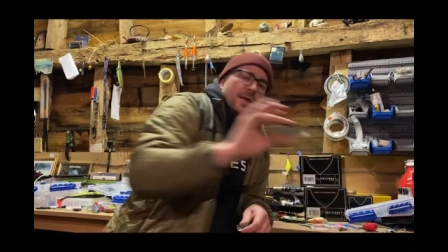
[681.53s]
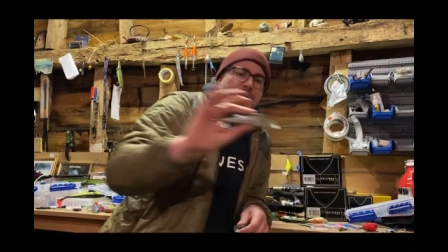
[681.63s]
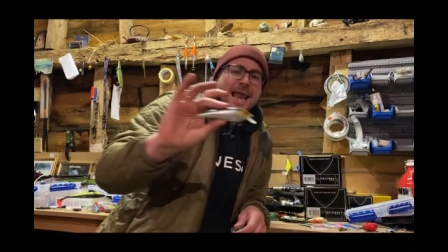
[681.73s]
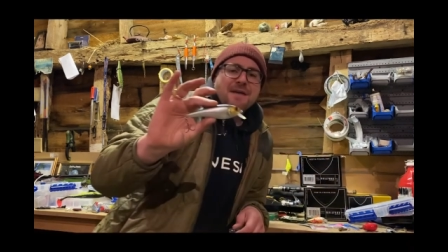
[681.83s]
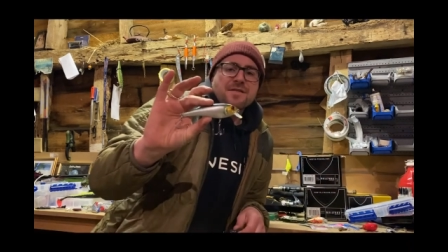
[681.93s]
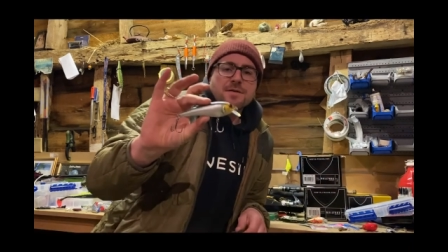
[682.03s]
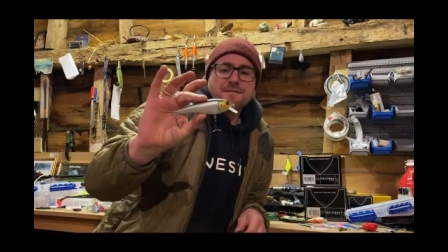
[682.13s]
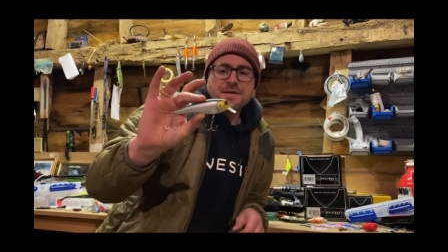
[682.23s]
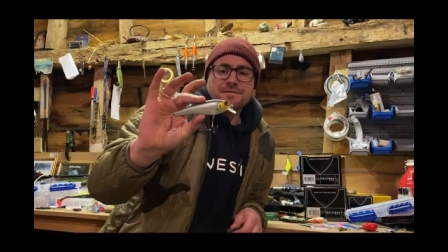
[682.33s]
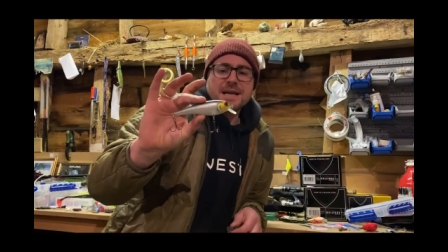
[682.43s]
11 and
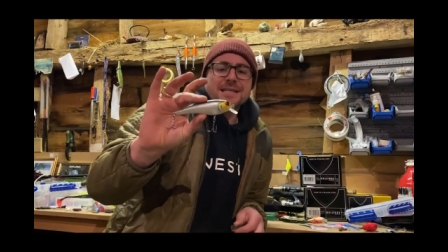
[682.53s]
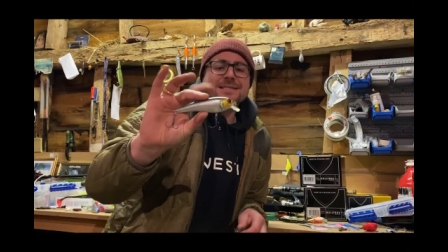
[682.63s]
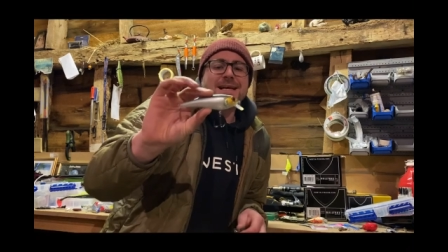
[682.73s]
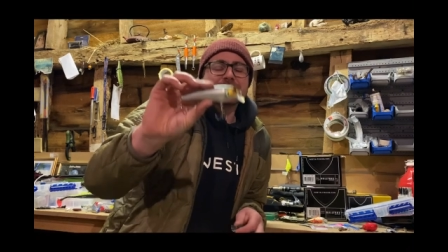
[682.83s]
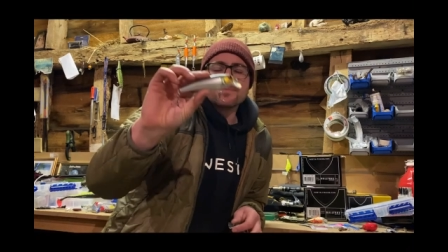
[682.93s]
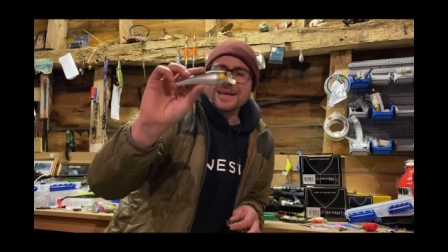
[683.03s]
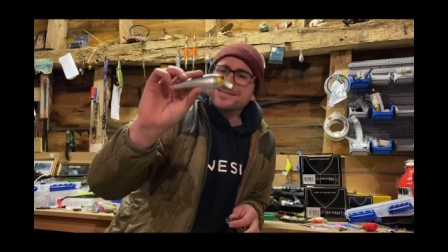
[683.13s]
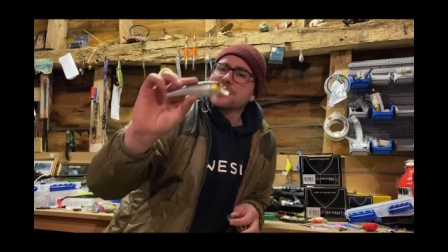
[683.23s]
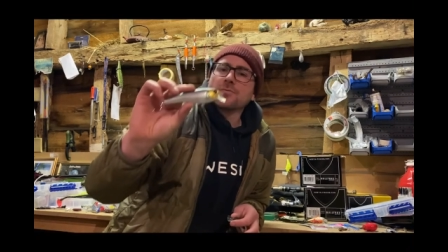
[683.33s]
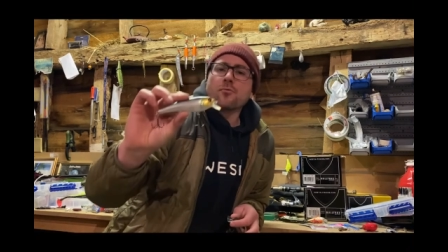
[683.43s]
15
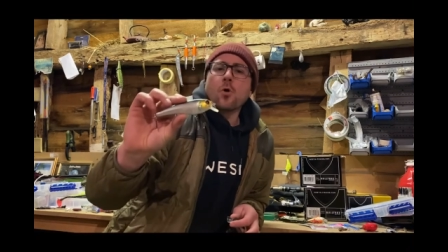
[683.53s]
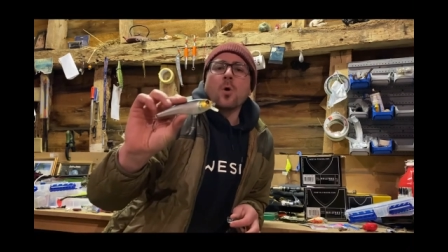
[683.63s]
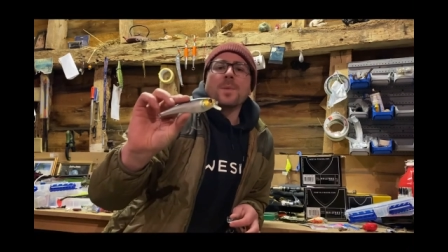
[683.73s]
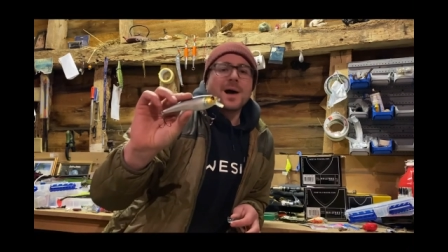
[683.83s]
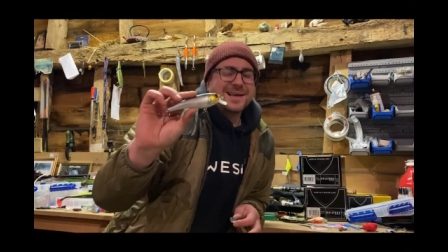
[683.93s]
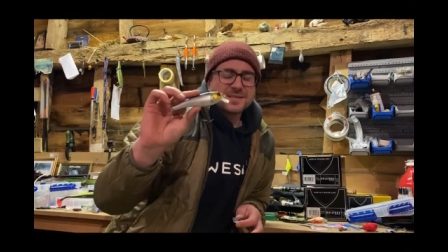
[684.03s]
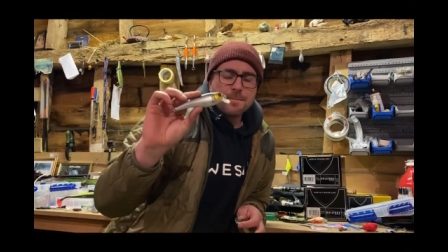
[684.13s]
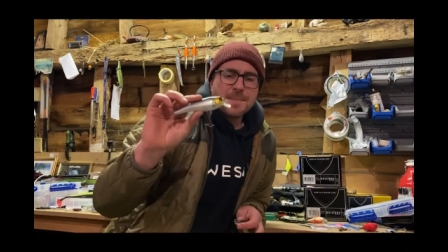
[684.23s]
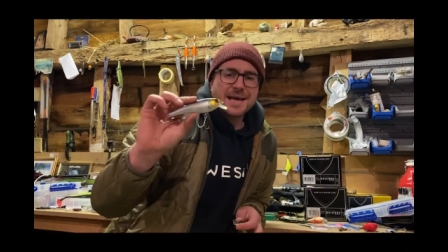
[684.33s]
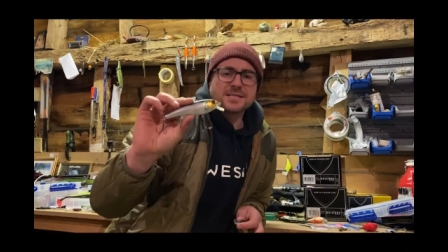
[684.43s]
centimeter, the raw bite is
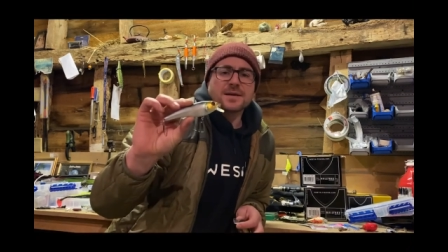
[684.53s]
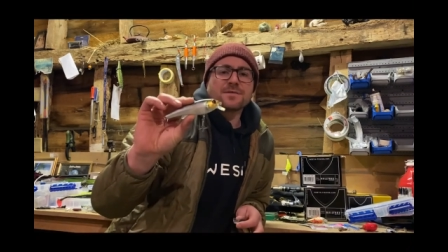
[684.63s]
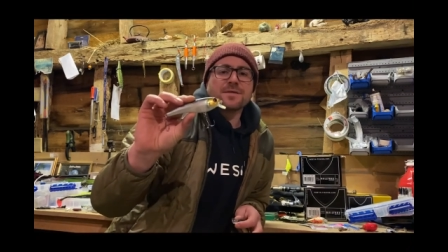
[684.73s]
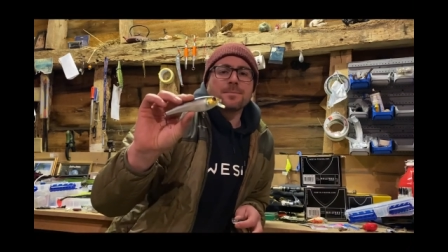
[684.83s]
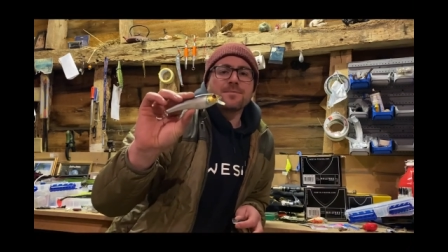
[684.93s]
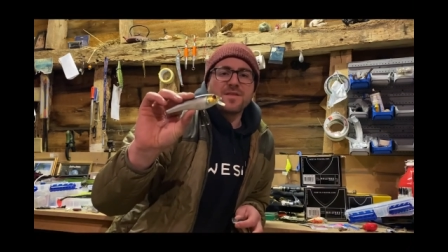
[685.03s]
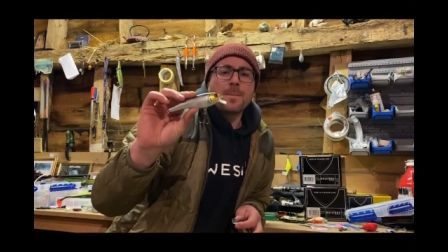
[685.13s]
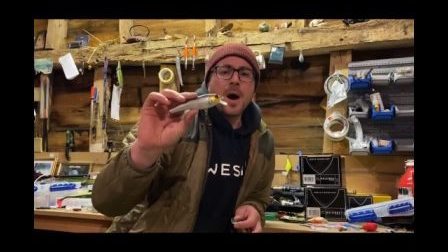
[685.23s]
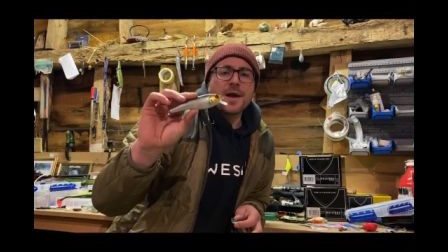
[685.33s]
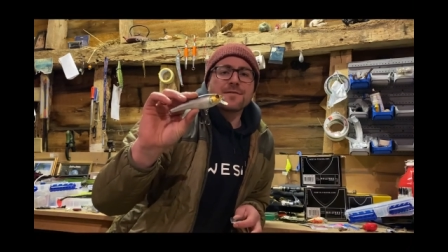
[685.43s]
amazing for
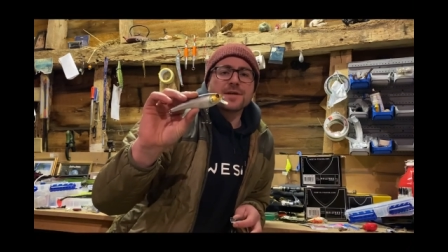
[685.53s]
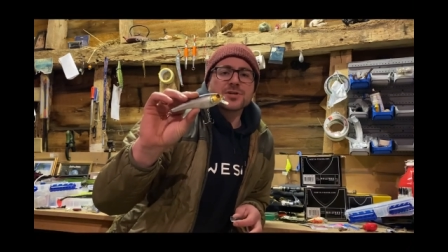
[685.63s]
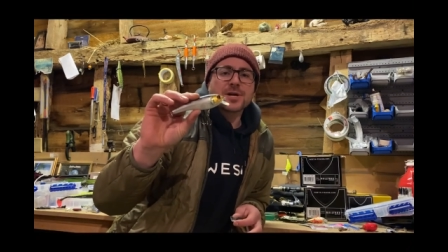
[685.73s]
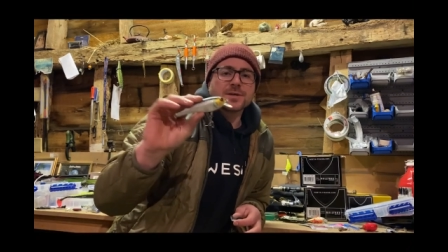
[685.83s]
pike fishing as